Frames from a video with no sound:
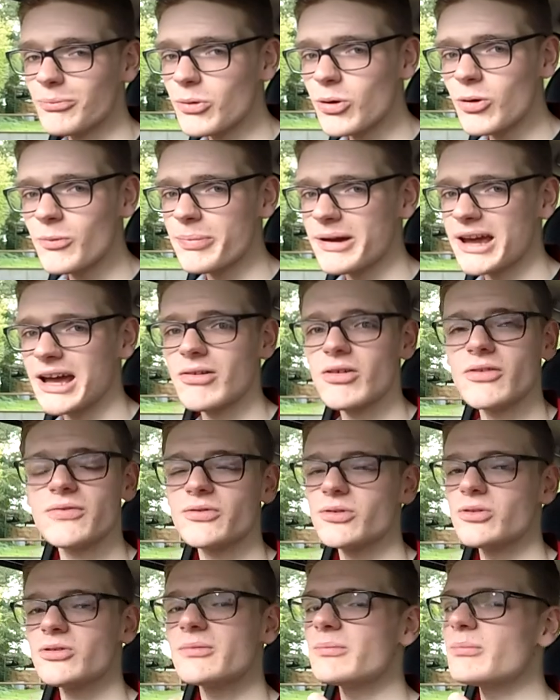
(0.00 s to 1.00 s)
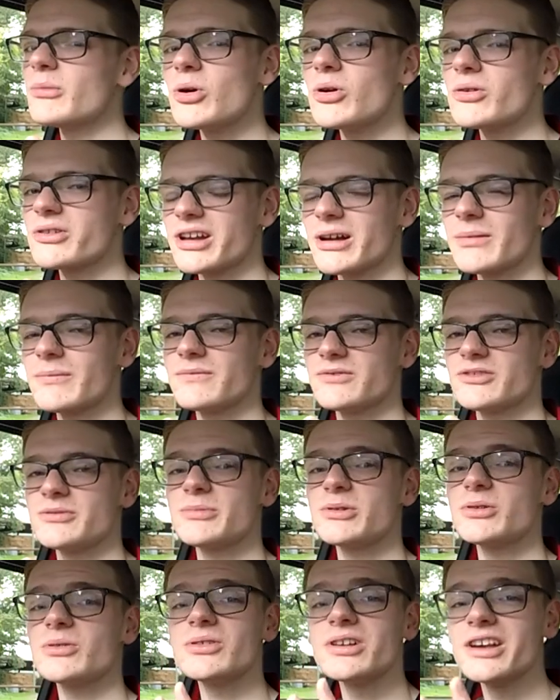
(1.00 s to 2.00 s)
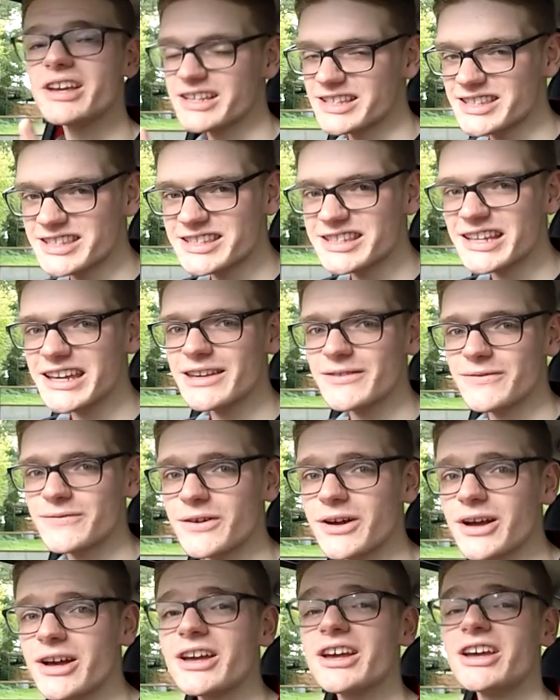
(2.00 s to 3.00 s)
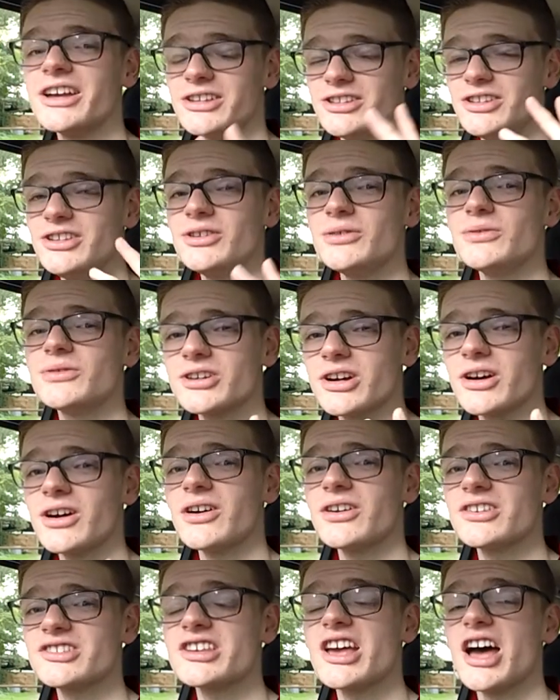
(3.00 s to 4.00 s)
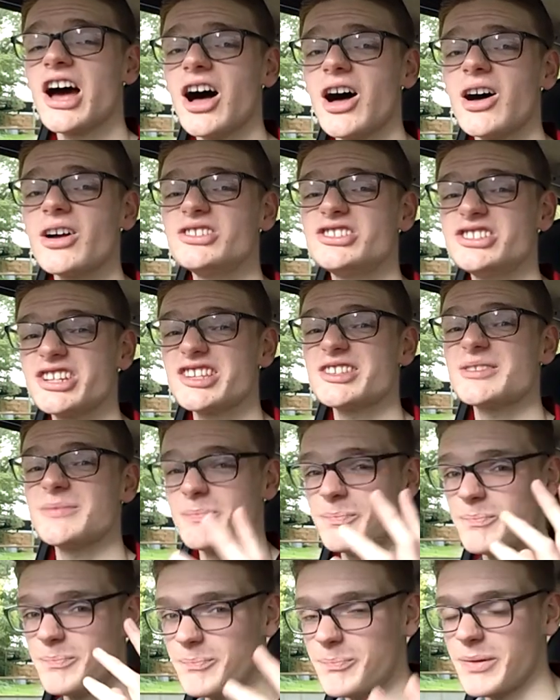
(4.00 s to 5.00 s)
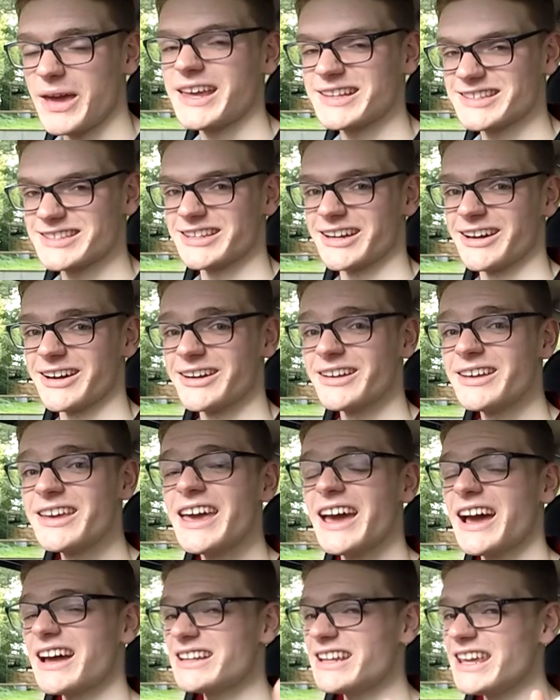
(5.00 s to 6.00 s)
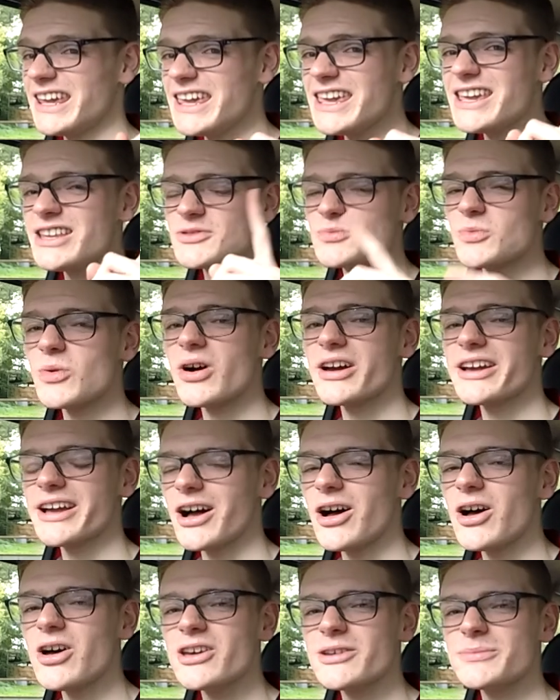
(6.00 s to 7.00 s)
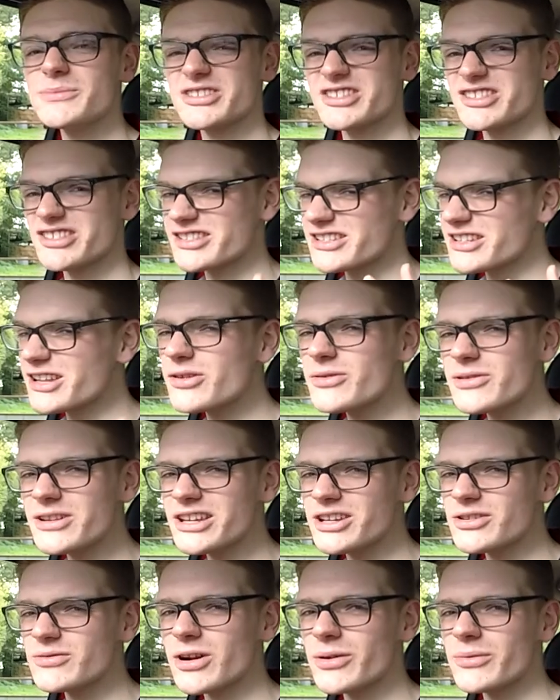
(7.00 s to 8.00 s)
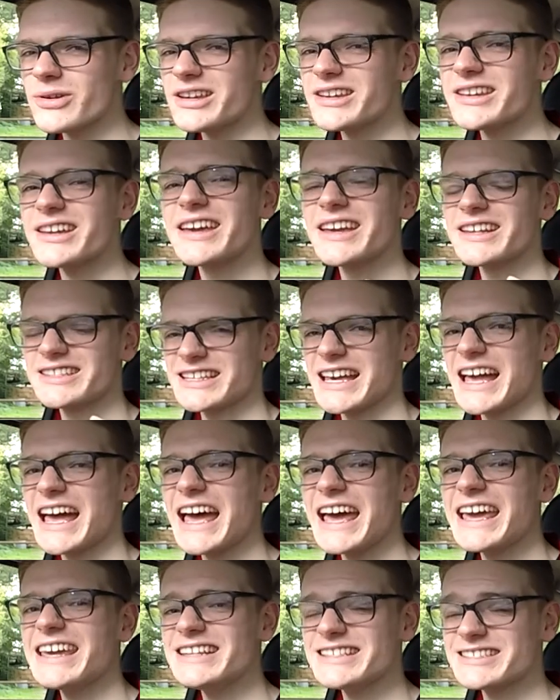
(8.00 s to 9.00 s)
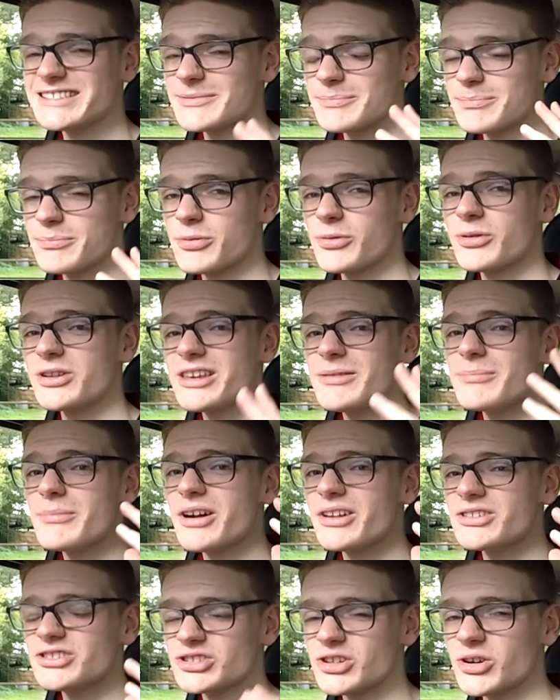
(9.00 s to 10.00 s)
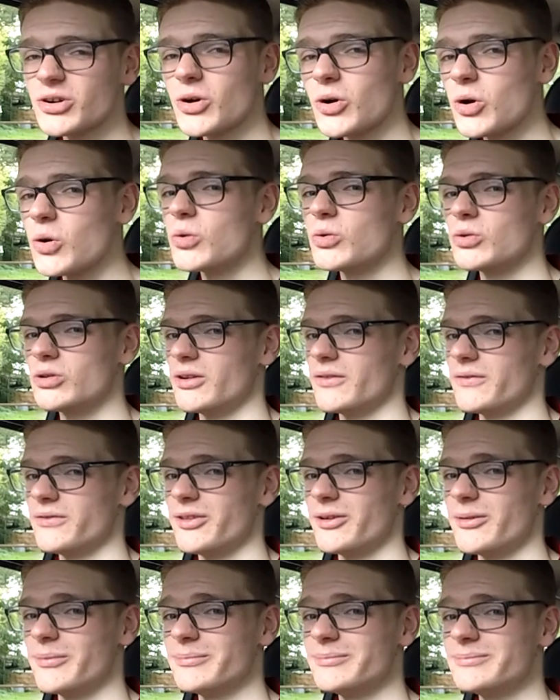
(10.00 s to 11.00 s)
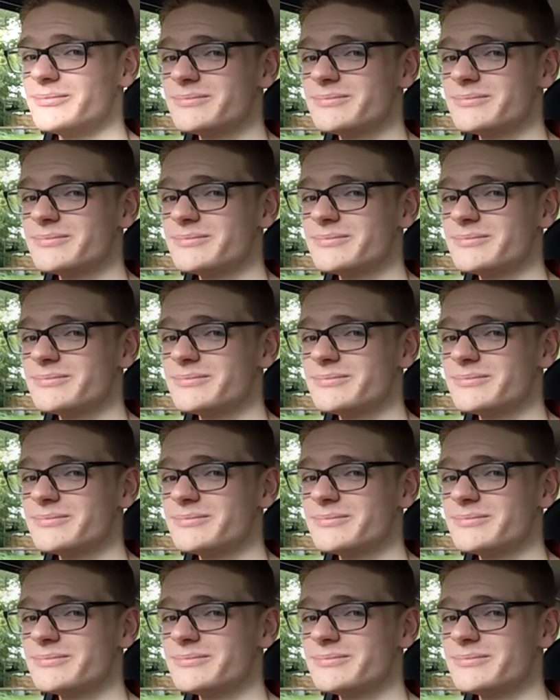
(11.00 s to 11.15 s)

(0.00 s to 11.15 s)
more powerful, more comfortable, safer. New cars are just better. And here's why I'm slowly growing to hate pretty much all of them.